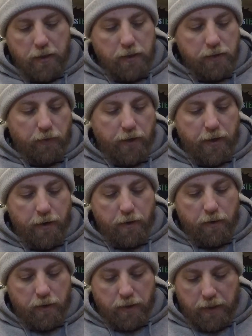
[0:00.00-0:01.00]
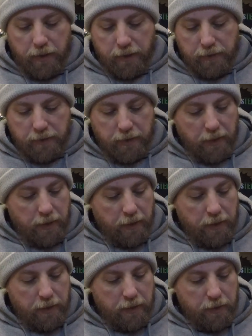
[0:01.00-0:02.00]
So here is
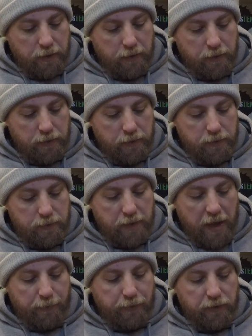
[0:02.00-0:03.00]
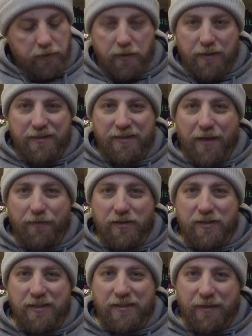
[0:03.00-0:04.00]
the Dobyns
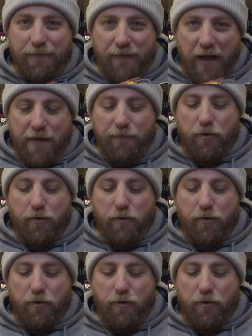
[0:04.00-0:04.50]
765